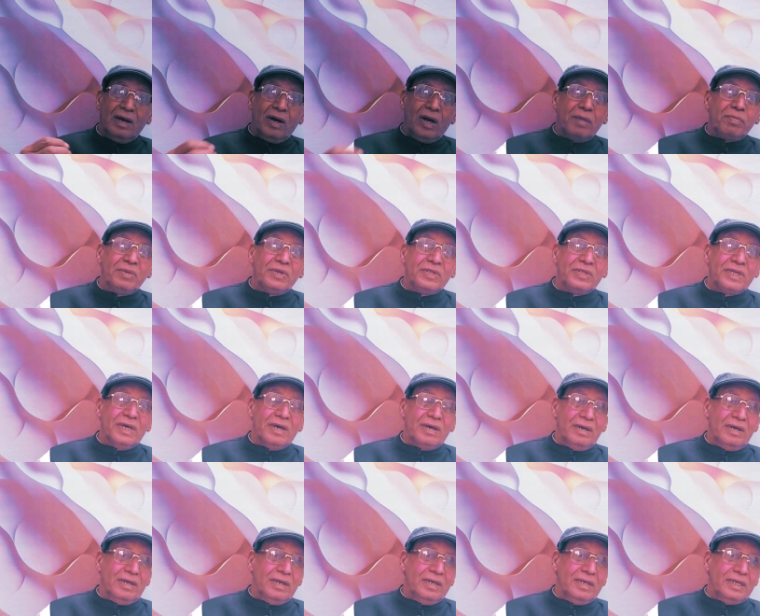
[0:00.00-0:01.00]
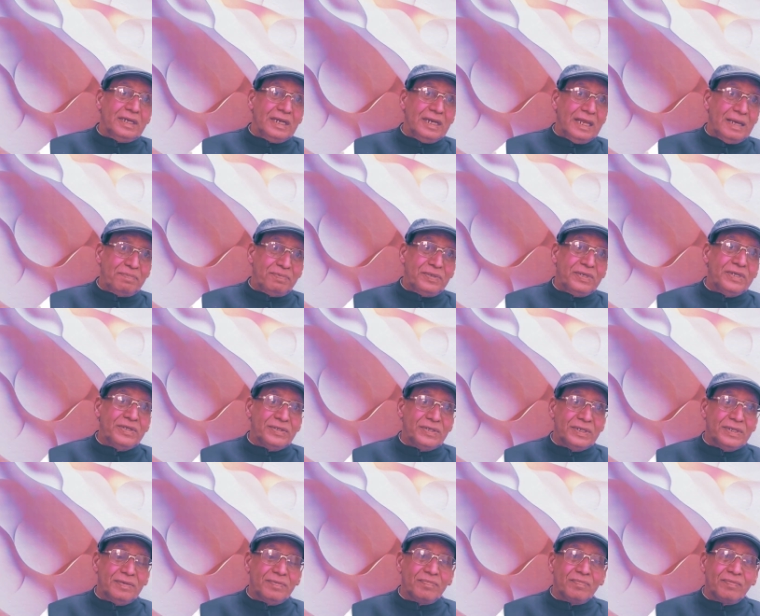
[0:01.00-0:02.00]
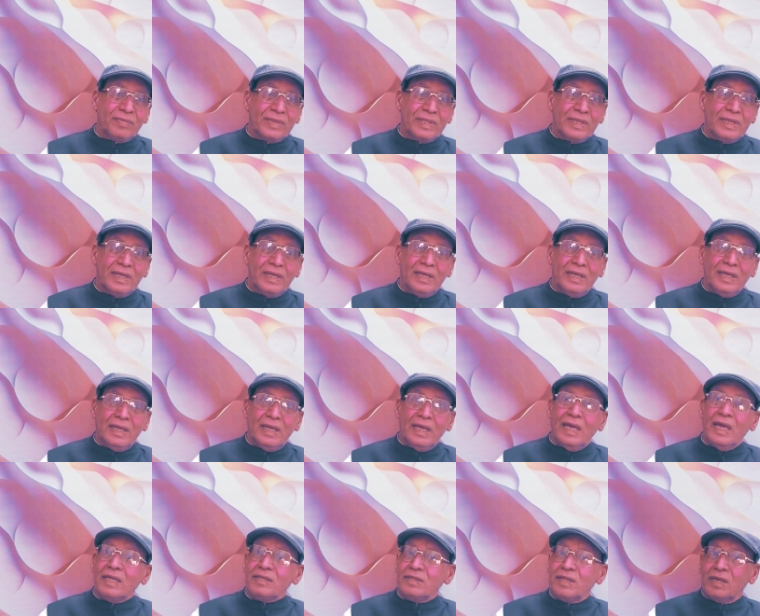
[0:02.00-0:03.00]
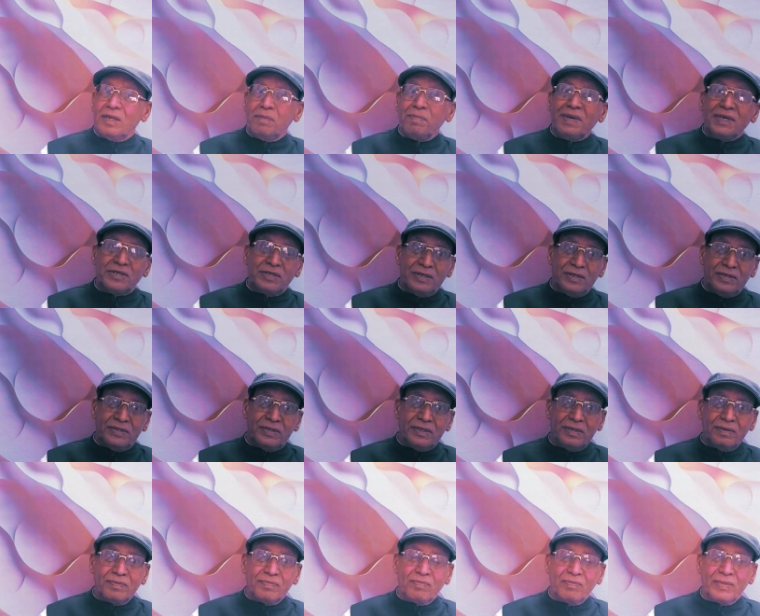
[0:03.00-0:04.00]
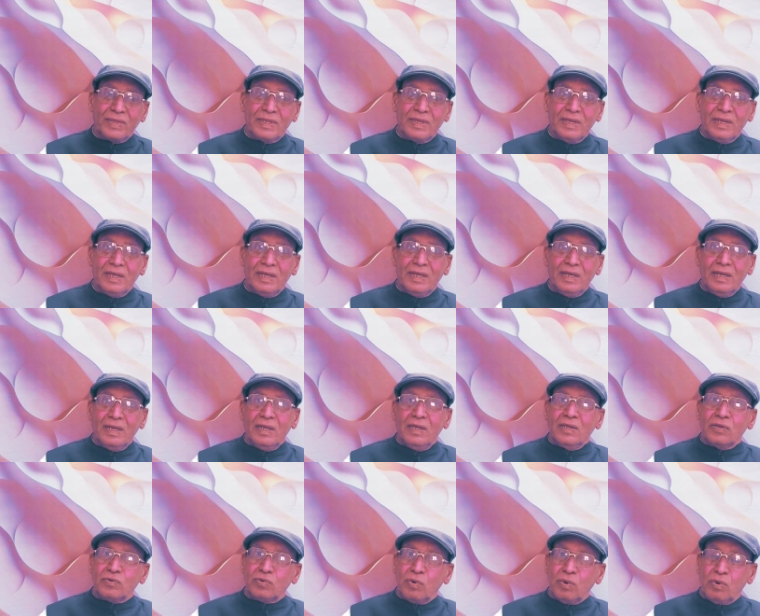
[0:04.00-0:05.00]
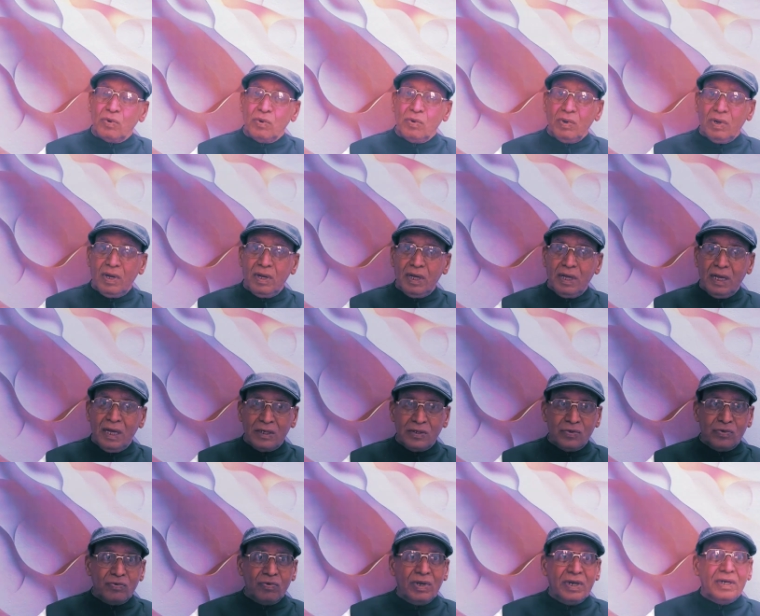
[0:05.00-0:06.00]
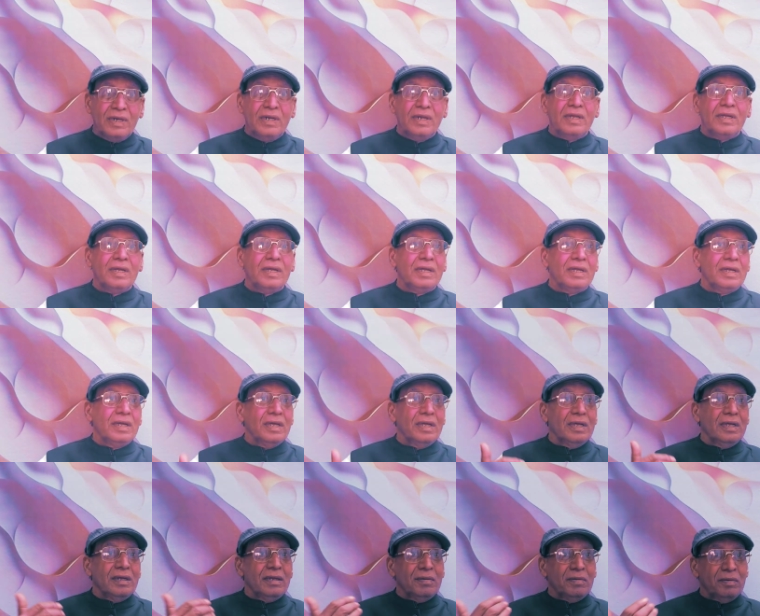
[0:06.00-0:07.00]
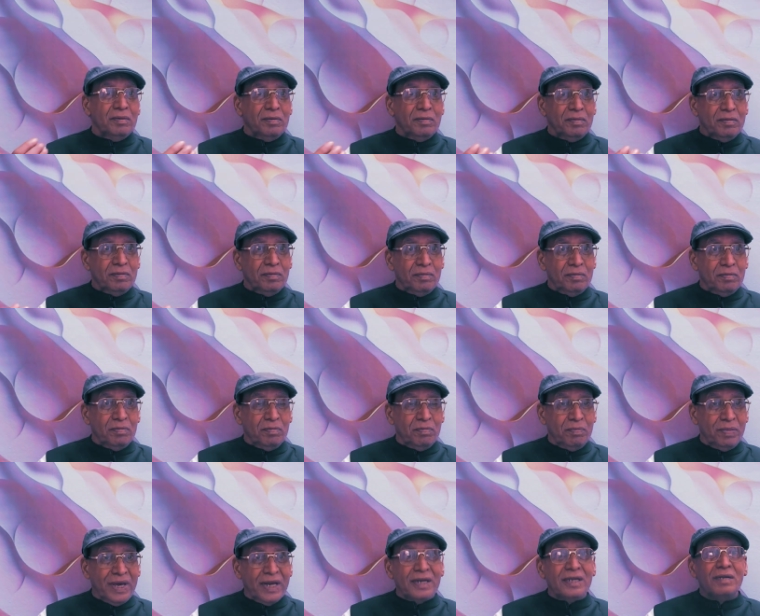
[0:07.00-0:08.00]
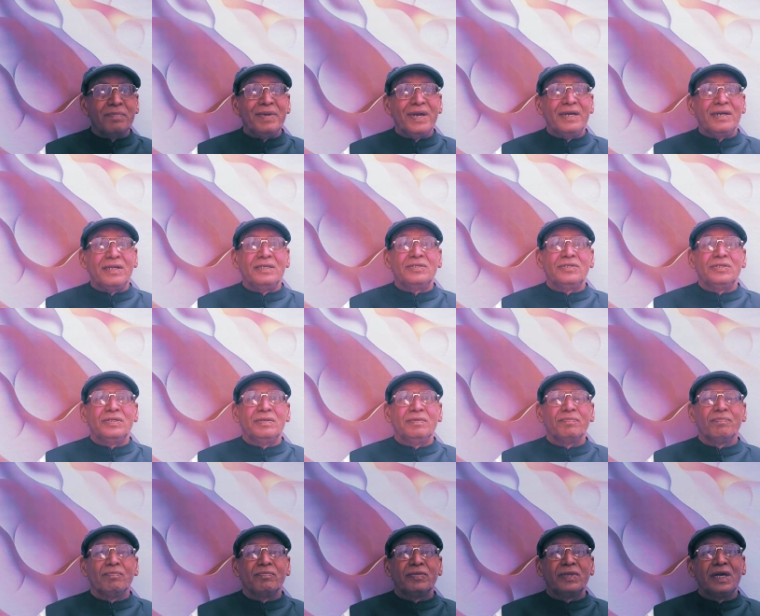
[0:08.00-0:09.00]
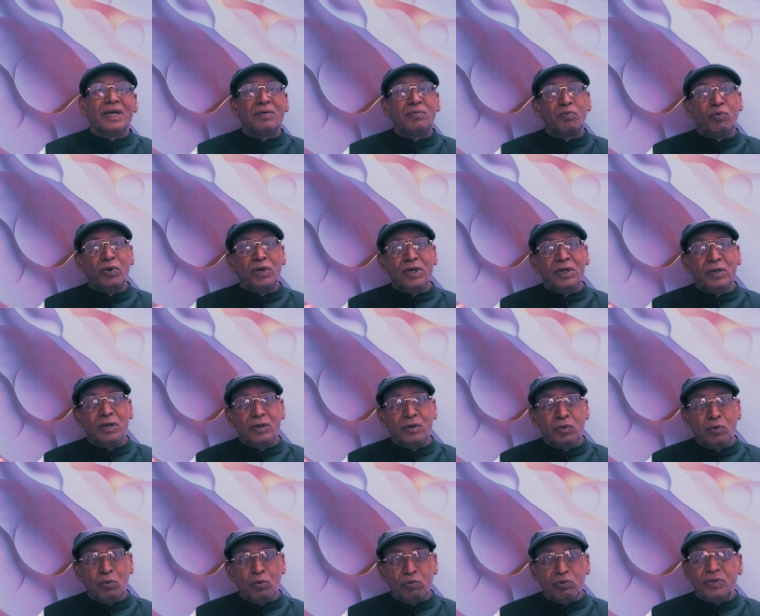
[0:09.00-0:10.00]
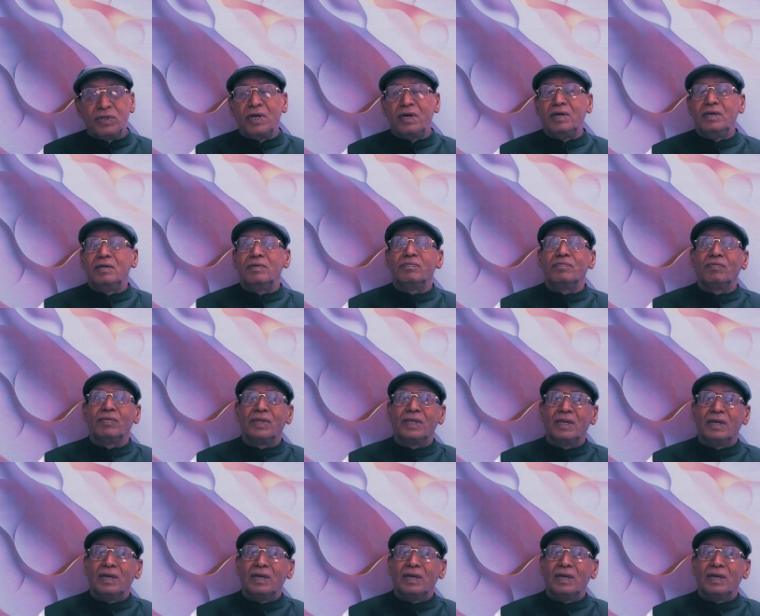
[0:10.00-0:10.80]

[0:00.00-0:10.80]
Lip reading: the relapses and the remissions. So actual management is that we reduce the